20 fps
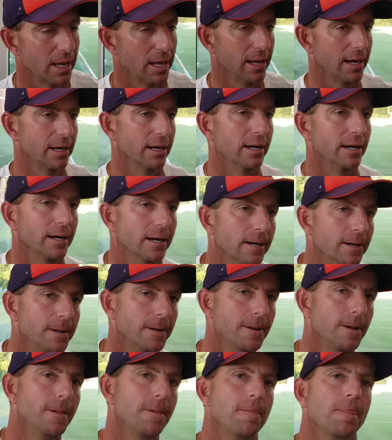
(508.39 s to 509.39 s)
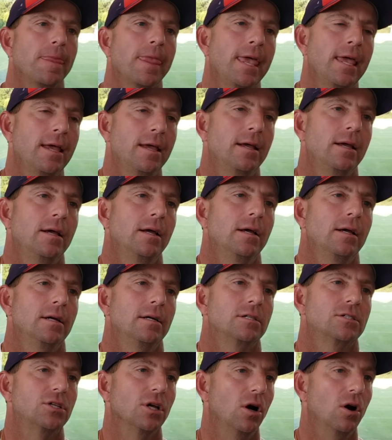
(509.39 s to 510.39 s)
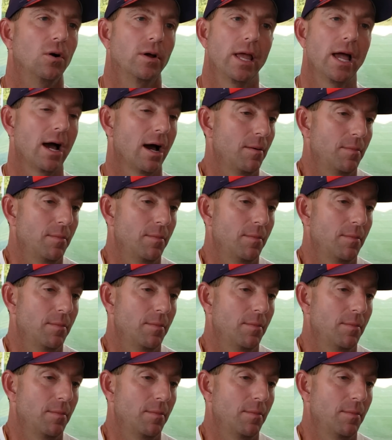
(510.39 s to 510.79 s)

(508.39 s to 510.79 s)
And uh, so, yeah,